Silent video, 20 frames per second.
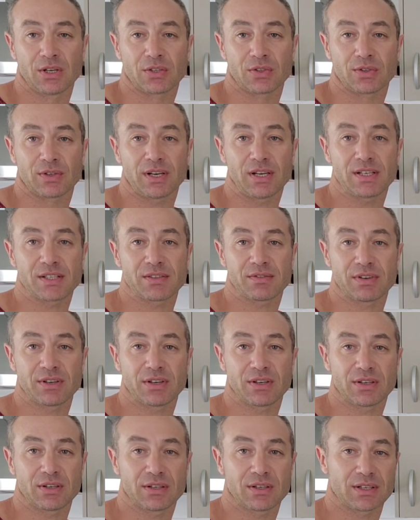Today's
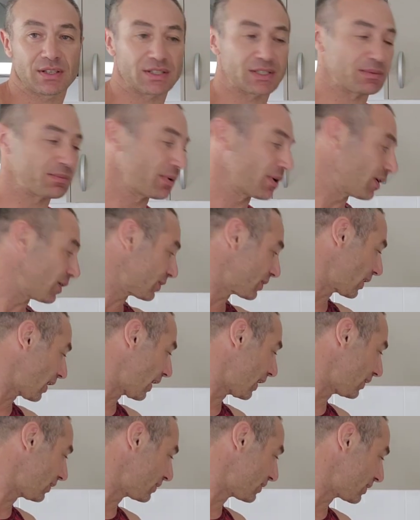video is about
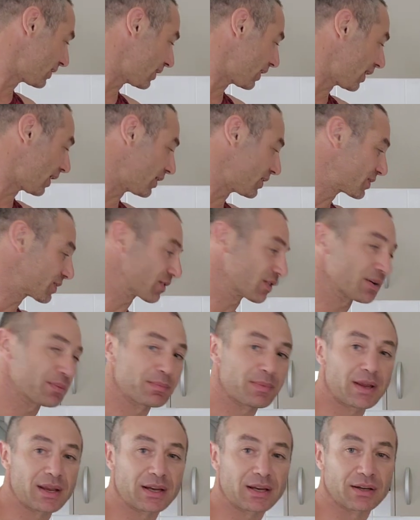Aldi Ice Cream
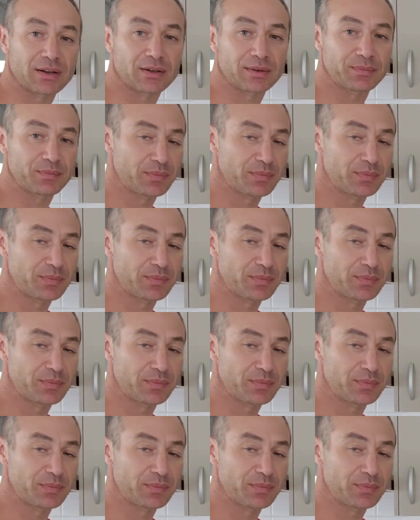Maker.